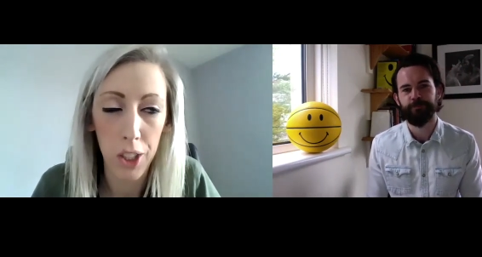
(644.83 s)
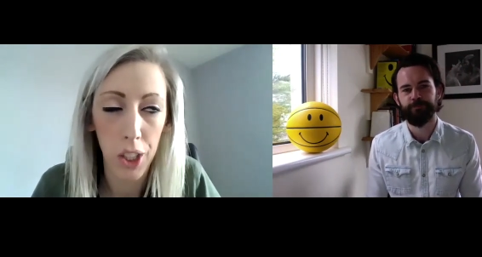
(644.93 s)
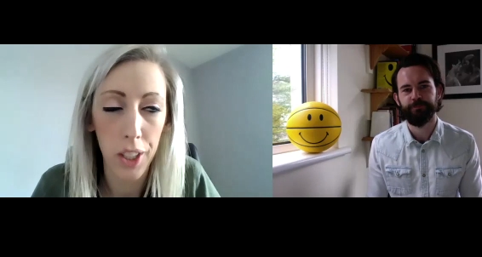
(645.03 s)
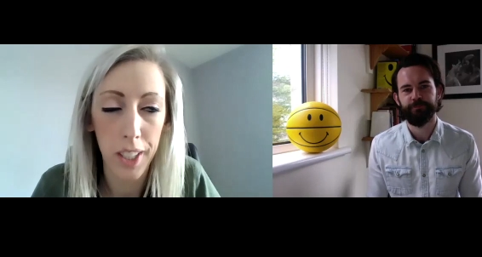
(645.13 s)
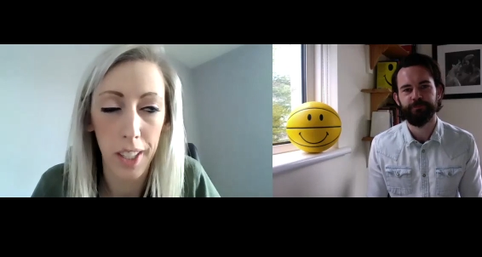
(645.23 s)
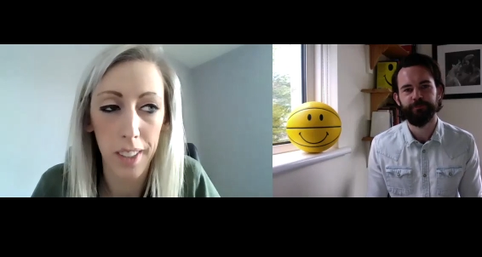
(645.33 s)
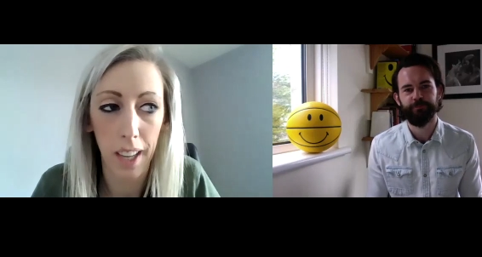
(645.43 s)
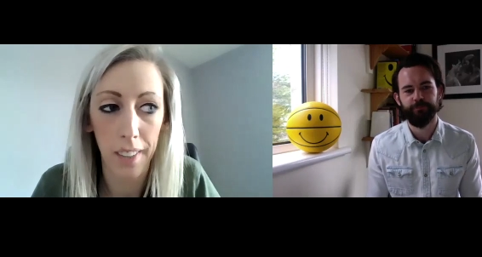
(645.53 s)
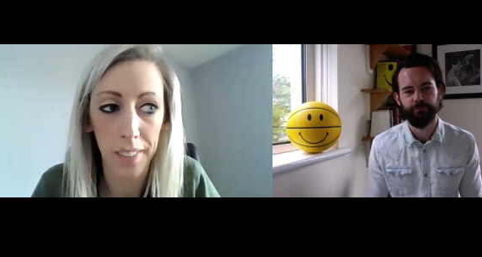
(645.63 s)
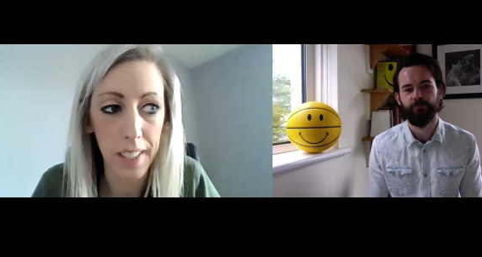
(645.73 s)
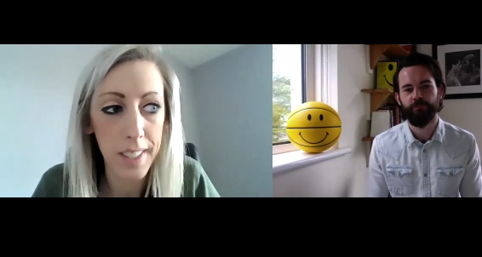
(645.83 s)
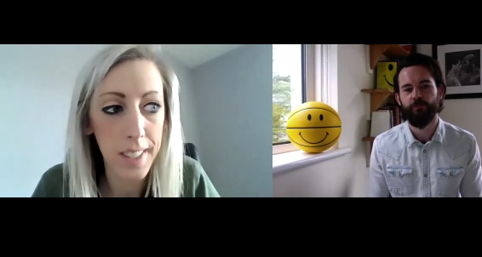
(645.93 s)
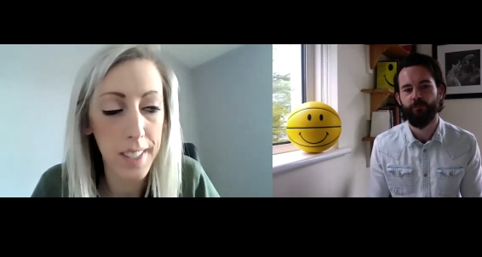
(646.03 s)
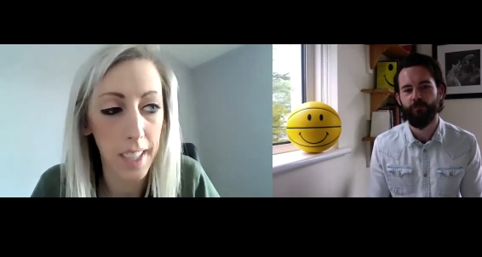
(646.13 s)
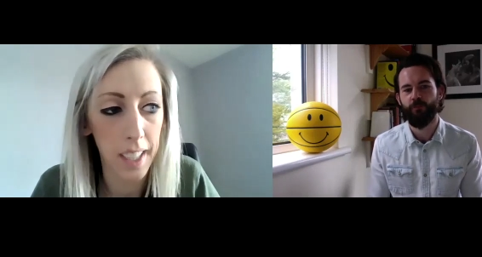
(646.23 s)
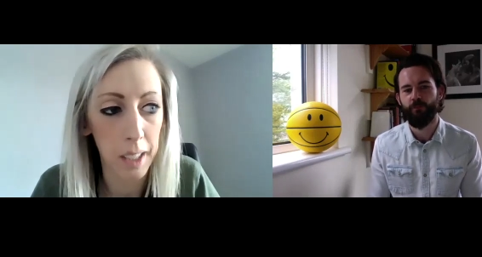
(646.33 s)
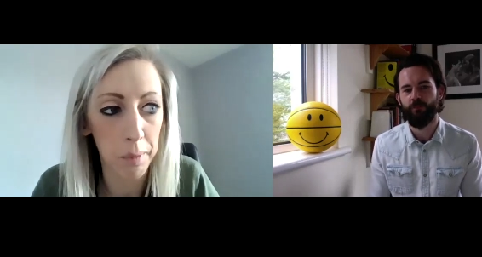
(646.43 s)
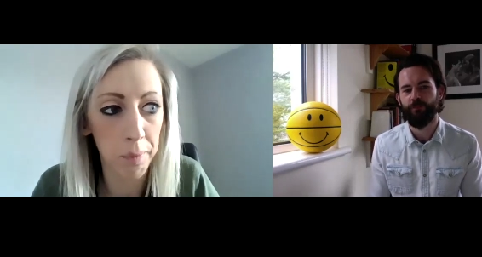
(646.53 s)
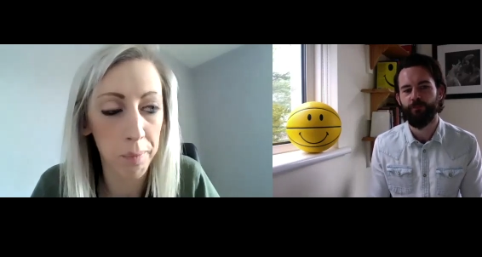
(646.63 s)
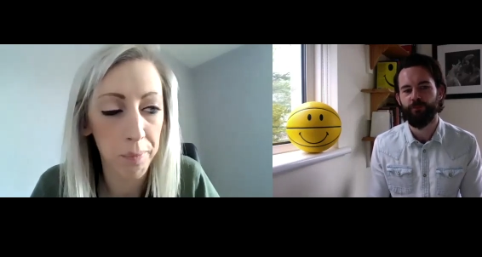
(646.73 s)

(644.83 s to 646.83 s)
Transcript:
Speaker 1: issues, and and this. Um,